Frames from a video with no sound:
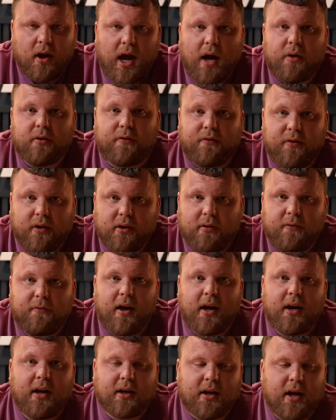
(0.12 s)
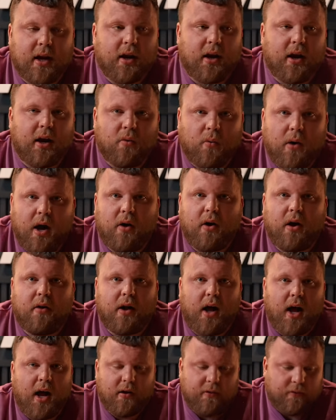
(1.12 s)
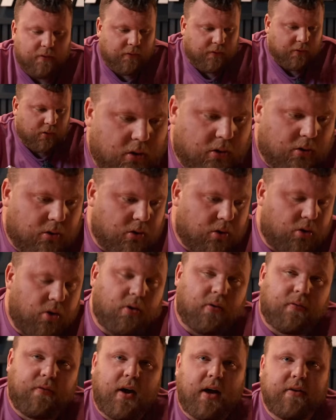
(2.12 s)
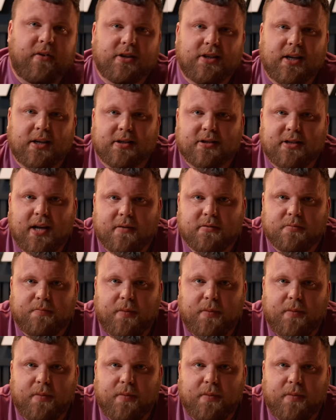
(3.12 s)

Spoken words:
I was feeling very kind of like, wow, I've took 5 or 6 steps